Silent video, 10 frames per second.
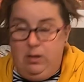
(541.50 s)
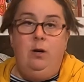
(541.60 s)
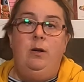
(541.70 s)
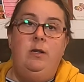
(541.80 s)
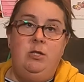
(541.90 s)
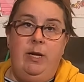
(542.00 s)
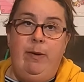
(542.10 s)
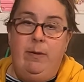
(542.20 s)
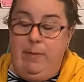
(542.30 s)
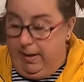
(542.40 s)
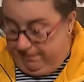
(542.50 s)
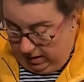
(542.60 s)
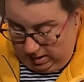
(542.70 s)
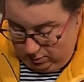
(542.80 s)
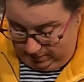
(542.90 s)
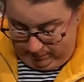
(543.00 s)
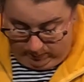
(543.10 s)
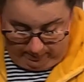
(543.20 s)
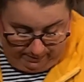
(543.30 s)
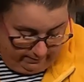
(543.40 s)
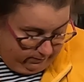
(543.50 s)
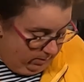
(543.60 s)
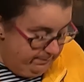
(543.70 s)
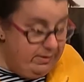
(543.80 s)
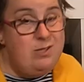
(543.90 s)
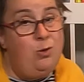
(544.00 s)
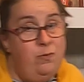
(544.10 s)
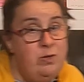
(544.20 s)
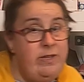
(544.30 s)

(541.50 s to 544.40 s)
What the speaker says: So, shame on me. I don't remember what I paid for it, but it sold for